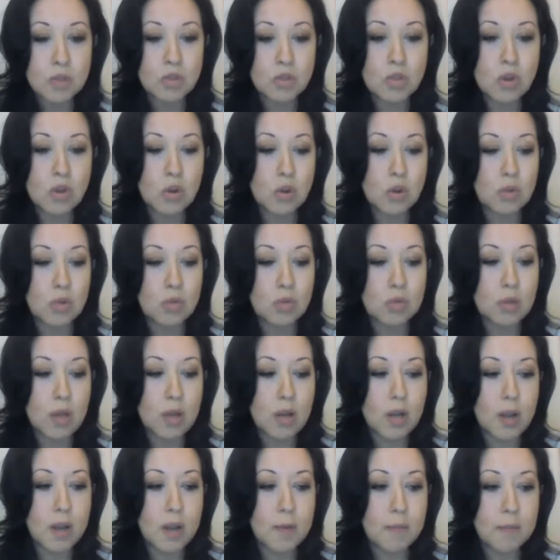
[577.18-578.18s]
So
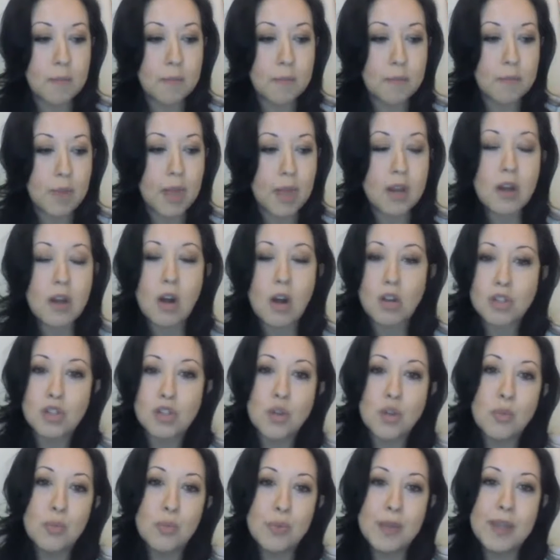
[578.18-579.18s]
and
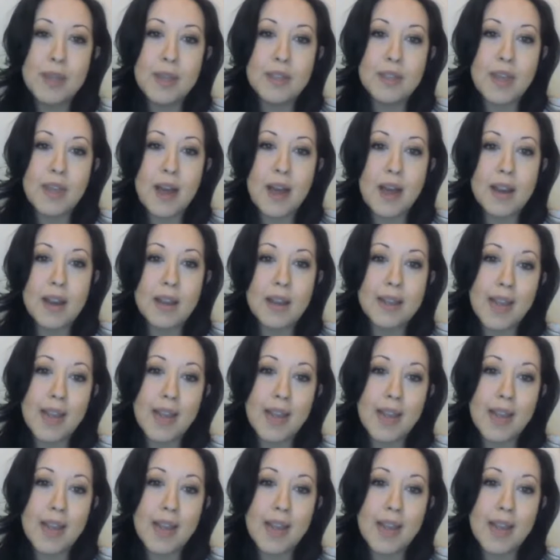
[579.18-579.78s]
also being that